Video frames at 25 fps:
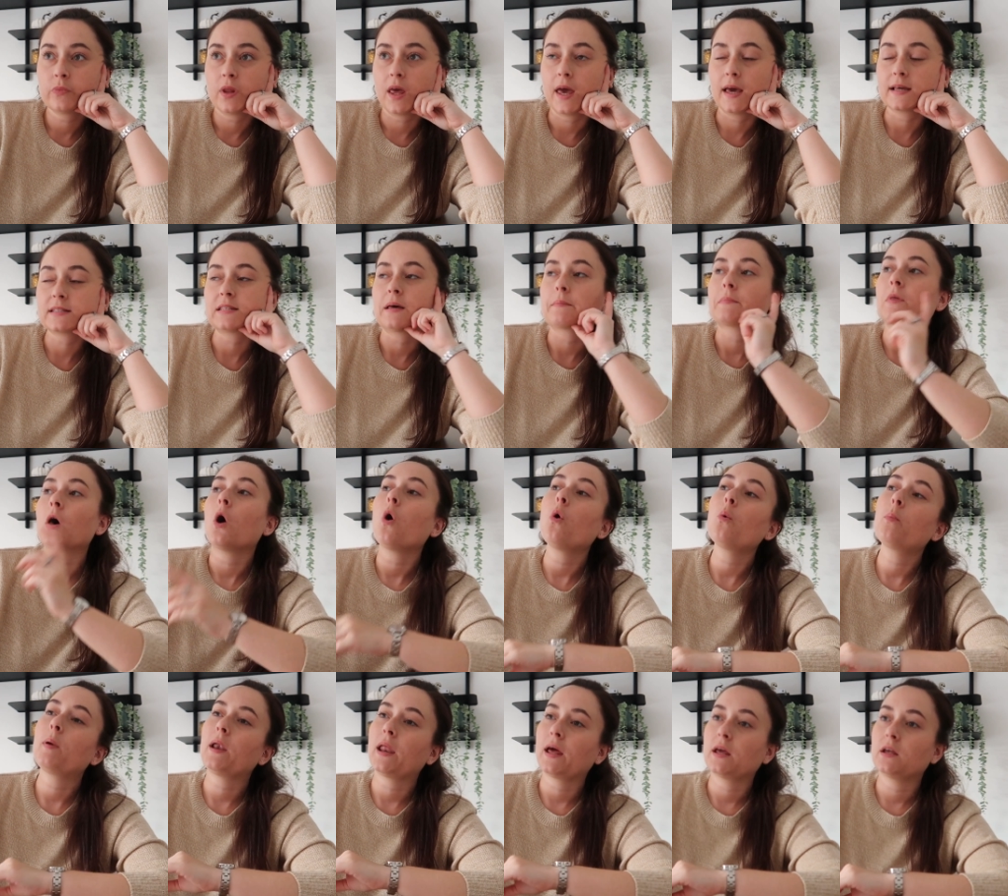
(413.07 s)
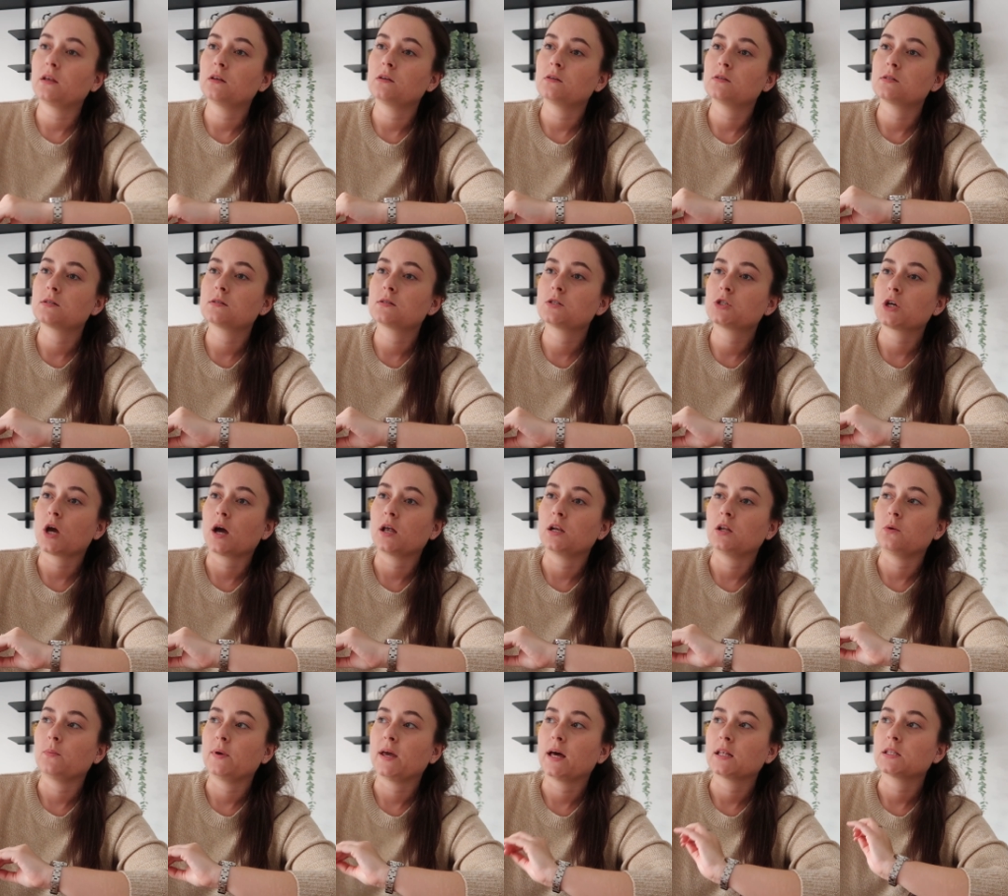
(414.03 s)
except the whole plane
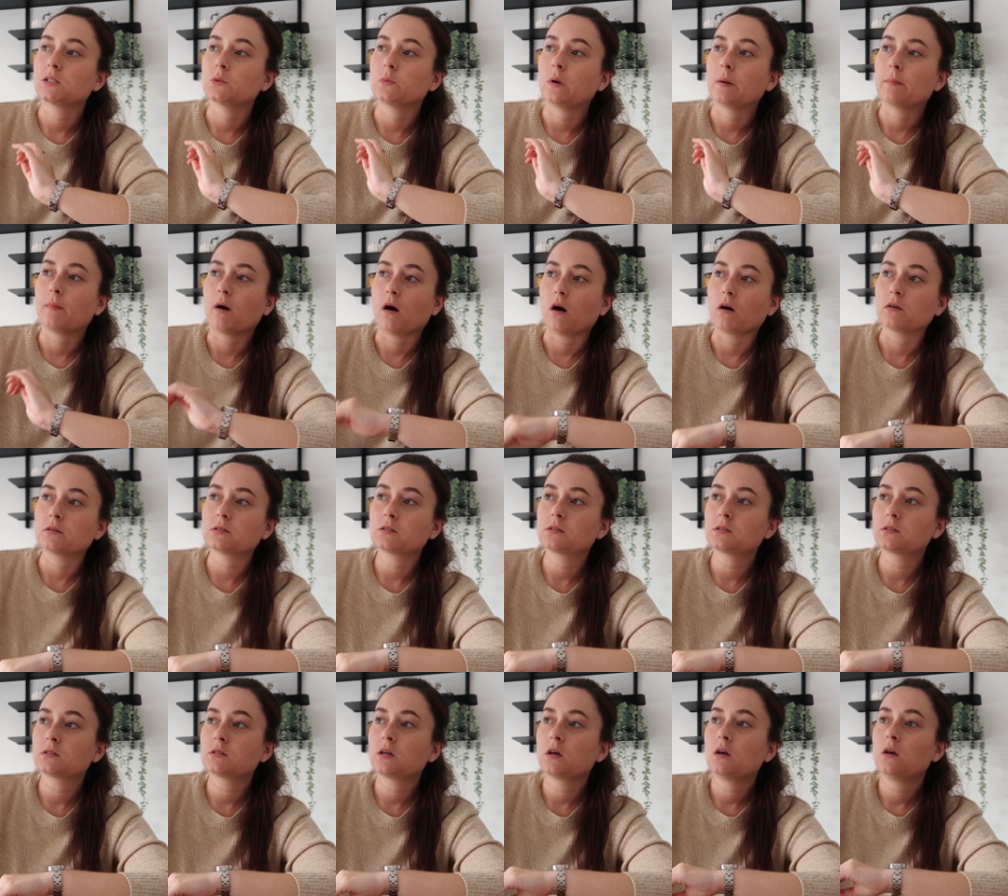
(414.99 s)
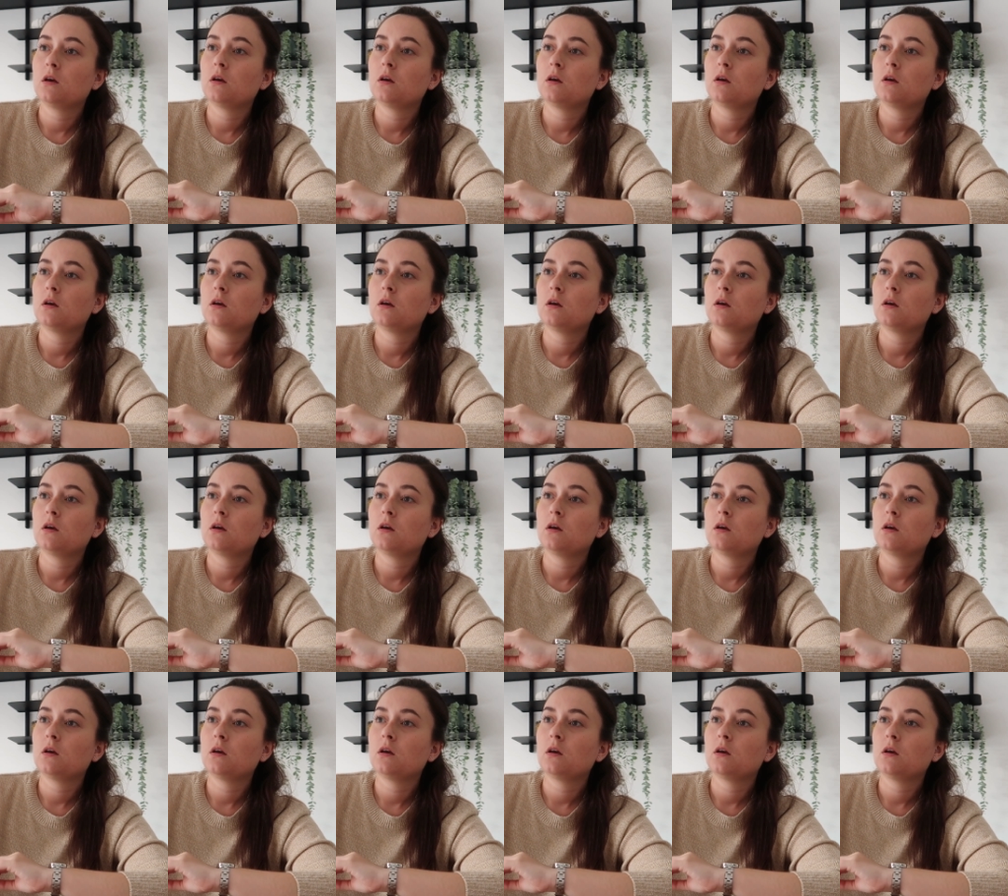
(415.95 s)
journey we had to wear masks